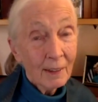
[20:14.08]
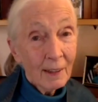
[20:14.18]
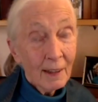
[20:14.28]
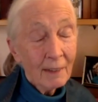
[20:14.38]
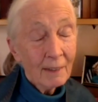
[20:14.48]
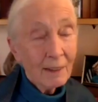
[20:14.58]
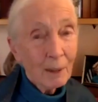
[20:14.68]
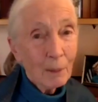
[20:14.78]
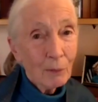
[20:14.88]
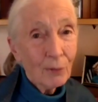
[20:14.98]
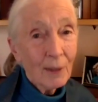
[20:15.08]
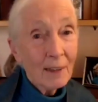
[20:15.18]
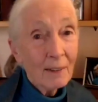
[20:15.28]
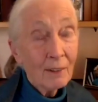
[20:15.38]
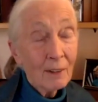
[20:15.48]
And I'm afraid
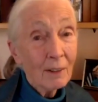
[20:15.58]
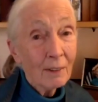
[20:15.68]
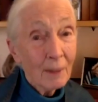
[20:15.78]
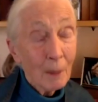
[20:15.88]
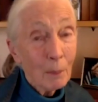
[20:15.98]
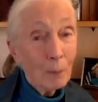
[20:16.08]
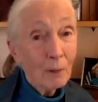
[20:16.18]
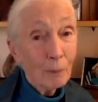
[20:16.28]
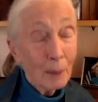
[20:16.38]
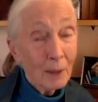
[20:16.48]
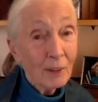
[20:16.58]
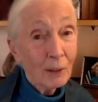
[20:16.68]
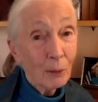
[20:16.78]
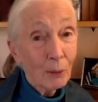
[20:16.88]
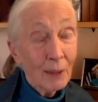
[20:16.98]
there are a number of
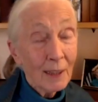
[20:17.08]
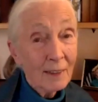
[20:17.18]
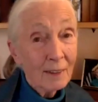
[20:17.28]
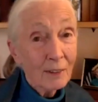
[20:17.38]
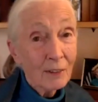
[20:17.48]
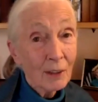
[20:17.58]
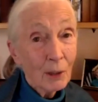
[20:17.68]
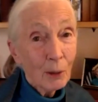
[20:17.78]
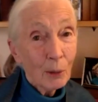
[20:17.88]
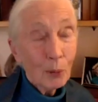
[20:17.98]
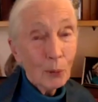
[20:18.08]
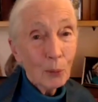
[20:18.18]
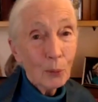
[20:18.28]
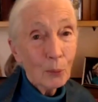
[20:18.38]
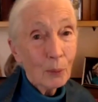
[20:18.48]
political leaders
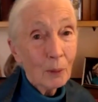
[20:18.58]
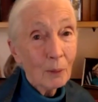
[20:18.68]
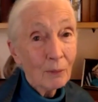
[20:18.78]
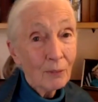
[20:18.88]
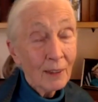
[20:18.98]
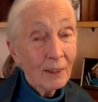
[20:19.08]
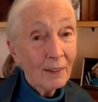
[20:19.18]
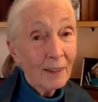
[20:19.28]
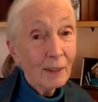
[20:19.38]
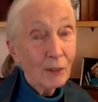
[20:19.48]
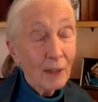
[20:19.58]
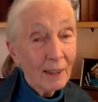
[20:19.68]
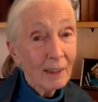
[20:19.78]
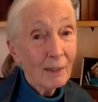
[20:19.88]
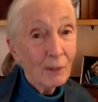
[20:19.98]
who will feel
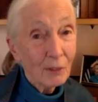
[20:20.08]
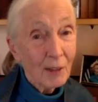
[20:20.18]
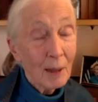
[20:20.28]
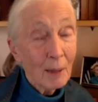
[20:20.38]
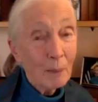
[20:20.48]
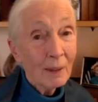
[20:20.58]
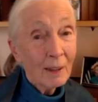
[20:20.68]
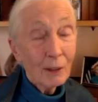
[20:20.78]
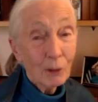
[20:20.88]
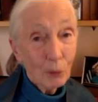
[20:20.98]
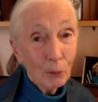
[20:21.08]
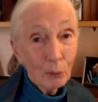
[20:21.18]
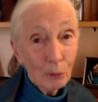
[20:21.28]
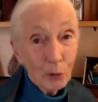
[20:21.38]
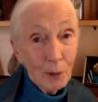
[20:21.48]
exactly the same as
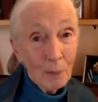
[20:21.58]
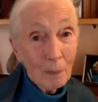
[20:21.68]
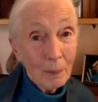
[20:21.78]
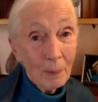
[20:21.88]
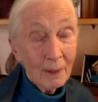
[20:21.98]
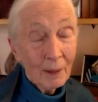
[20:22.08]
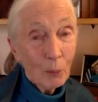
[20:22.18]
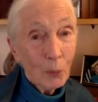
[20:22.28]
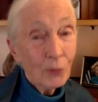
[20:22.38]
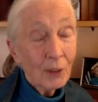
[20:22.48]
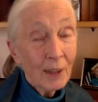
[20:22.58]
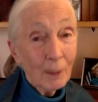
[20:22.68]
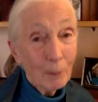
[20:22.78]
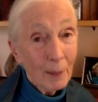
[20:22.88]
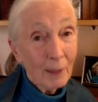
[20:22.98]
Donald Trump, want to get
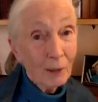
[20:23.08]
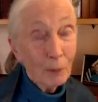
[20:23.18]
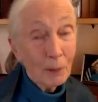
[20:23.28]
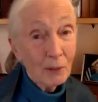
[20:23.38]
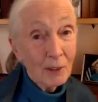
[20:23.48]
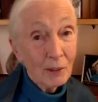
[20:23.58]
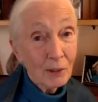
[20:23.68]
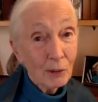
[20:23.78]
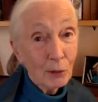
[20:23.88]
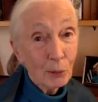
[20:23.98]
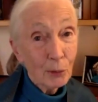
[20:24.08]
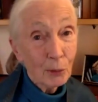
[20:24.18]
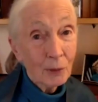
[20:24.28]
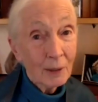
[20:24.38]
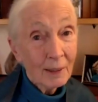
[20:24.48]
back to business as usual.
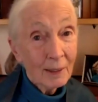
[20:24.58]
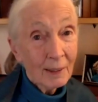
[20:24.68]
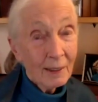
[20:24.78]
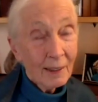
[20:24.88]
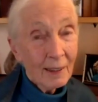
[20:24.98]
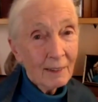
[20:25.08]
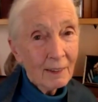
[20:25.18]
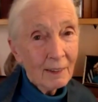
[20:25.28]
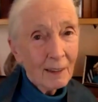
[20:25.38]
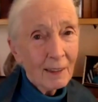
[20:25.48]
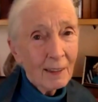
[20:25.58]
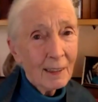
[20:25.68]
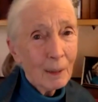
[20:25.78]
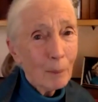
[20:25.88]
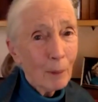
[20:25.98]
And I
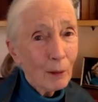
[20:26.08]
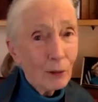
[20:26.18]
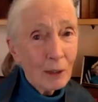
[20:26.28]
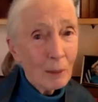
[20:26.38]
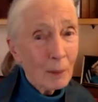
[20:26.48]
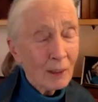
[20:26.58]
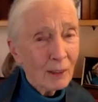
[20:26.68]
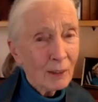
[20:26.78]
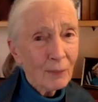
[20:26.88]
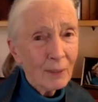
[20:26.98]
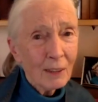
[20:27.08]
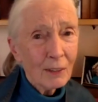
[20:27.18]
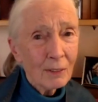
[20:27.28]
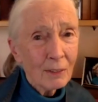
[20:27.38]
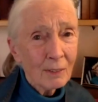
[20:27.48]
keep asking myself,
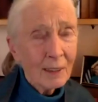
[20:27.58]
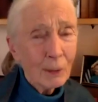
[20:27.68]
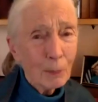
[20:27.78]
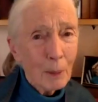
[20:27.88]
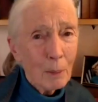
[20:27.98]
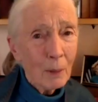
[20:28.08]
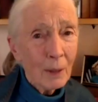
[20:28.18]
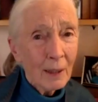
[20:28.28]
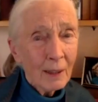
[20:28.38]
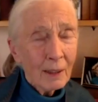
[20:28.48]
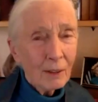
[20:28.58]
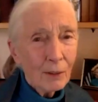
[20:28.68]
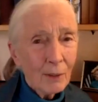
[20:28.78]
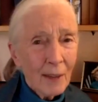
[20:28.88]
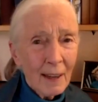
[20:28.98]
these people, do
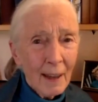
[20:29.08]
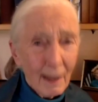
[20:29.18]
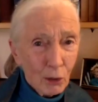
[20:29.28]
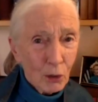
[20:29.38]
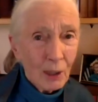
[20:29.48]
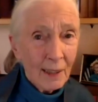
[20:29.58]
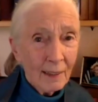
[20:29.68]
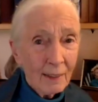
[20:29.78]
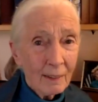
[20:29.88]
they actually